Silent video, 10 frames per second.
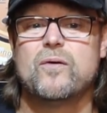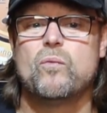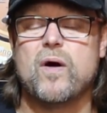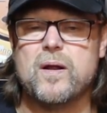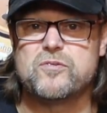
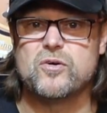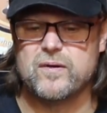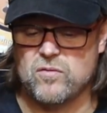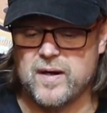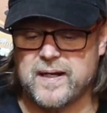What I'm
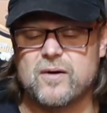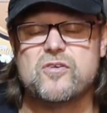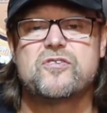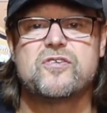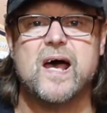doing right now
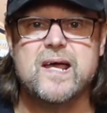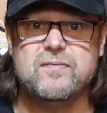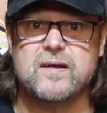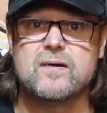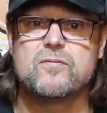is
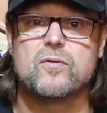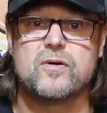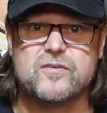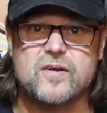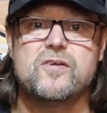saving for
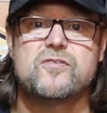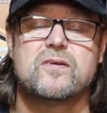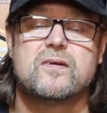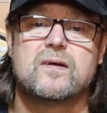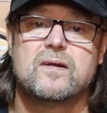a
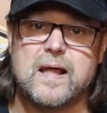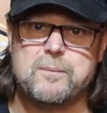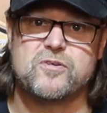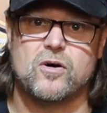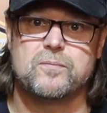decent
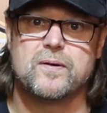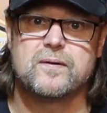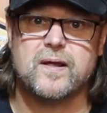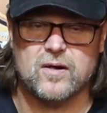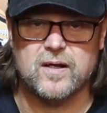laptop
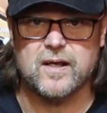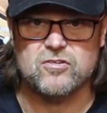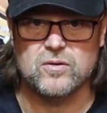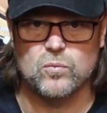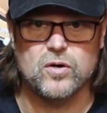that I can
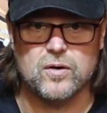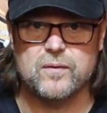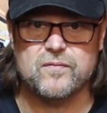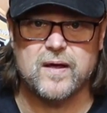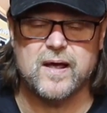actually work
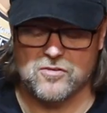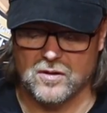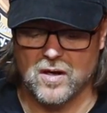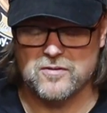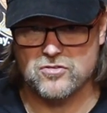with as a
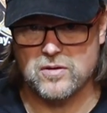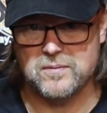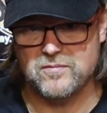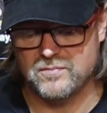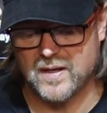live
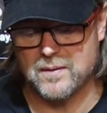streaming